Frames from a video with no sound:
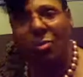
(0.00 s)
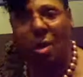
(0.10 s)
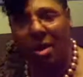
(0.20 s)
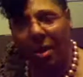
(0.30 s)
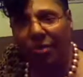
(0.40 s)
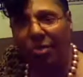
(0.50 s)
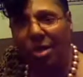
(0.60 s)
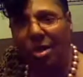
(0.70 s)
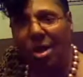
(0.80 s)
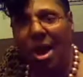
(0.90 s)
of work
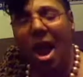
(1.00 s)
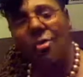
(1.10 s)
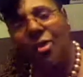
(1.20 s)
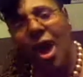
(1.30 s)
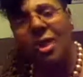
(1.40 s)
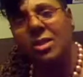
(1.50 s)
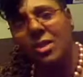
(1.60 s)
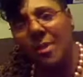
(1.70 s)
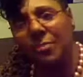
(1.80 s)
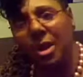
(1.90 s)
ethic. And that's
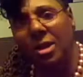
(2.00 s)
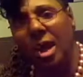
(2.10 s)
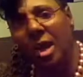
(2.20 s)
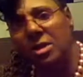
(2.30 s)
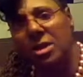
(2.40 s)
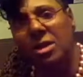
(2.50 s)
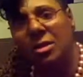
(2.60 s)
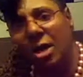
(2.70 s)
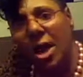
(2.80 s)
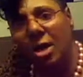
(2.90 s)
something that
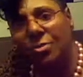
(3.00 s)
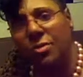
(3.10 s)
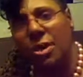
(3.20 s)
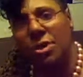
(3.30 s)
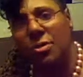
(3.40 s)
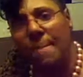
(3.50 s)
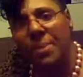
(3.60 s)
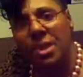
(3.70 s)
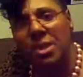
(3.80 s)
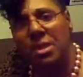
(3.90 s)
until now, traditional
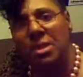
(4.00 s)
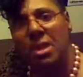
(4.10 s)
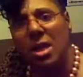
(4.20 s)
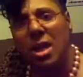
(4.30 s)
business